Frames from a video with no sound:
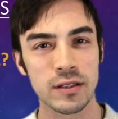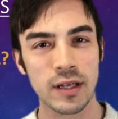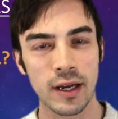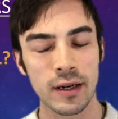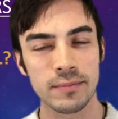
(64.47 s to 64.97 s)

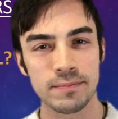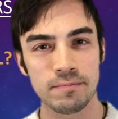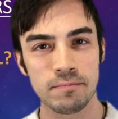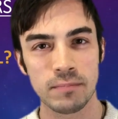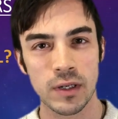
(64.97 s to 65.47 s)
set,
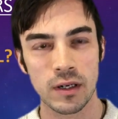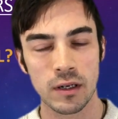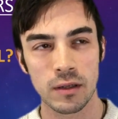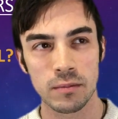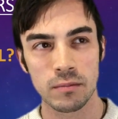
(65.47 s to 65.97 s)

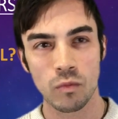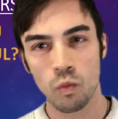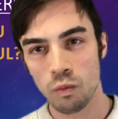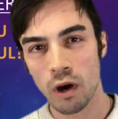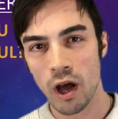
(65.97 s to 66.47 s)

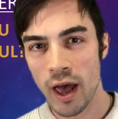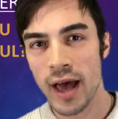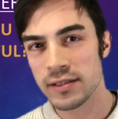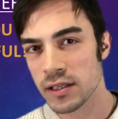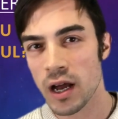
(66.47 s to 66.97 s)
um,
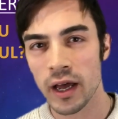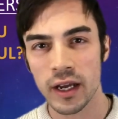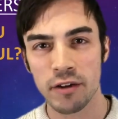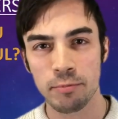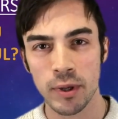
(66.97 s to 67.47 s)
as an
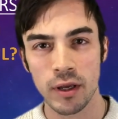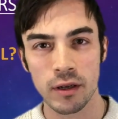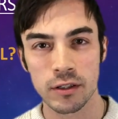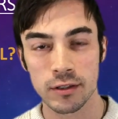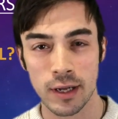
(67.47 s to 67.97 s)

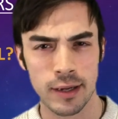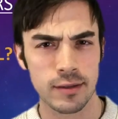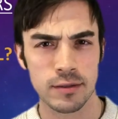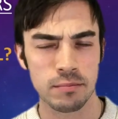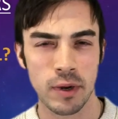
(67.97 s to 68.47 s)
INFP and just
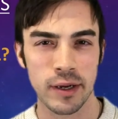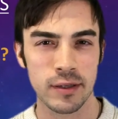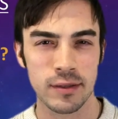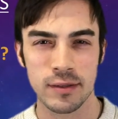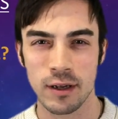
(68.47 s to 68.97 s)
as
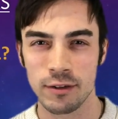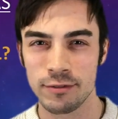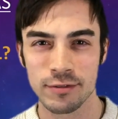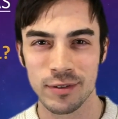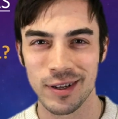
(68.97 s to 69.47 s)

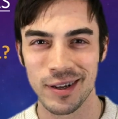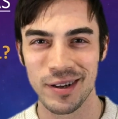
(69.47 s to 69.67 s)
myself